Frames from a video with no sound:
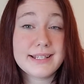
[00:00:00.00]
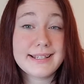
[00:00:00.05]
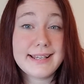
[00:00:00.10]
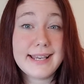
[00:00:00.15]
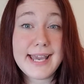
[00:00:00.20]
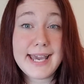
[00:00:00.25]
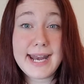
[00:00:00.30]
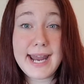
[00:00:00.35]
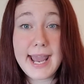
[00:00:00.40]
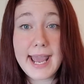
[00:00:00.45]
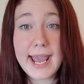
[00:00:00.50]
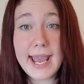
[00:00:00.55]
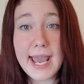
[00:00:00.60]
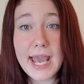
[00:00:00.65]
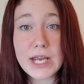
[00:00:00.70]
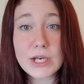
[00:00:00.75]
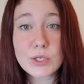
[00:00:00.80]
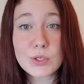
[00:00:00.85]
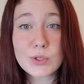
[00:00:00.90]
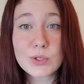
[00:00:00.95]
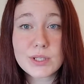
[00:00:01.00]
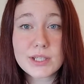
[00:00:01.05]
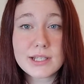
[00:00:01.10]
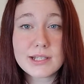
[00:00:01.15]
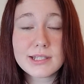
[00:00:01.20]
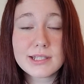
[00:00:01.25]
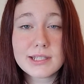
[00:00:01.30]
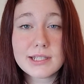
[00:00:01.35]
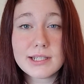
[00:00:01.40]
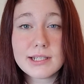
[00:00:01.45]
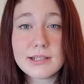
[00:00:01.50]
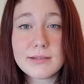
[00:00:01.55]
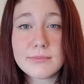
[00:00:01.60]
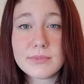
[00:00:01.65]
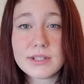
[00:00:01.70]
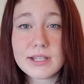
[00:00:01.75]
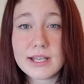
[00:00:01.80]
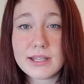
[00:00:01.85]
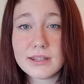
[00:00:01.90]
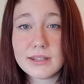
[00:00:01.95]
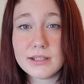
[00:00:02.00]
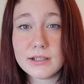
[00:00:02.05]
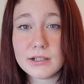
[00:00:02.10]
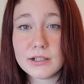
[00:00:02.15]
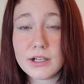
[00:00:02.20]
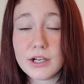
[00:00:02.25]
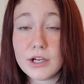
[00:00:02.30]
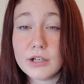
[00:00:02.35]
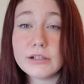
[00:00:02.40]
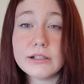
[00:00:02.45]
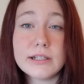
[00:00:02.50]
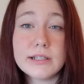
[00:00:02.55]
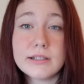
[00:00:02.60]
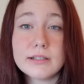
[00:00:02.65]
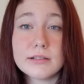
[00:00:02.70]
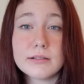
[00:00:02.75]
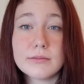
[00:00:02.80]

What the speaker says: can handle these themes at the current